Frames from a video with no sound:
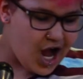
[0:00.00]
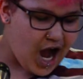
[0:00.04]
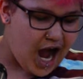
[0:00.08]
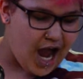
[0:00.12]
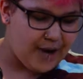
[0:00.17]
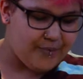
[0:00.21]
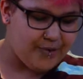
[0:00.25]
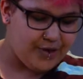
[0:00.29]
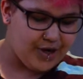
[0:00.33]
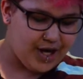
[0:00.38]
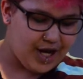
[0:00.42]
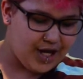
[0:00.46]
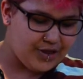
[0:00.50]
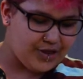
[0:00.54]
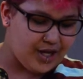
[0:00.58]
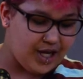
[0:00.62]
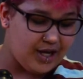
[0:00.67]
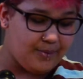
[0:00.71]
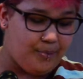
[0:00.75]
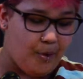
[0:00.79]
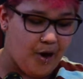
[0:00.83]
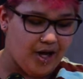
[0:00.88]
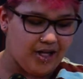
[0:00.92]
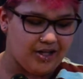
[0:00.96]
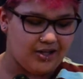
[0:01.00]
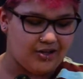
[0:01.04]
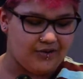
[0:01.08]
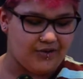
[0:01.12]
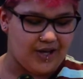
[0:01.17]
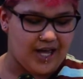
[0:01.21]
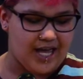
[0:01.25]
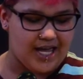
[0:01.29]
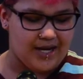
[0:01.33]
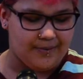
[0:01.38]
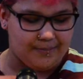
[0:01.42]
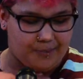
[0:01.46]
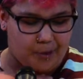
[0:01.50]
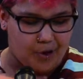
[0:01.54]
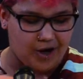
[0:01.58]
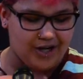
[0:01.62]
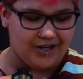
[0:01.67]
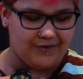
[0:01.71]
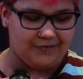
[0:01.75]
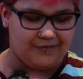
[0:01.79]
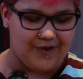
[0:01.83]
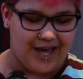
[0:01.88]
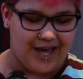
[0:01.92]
An important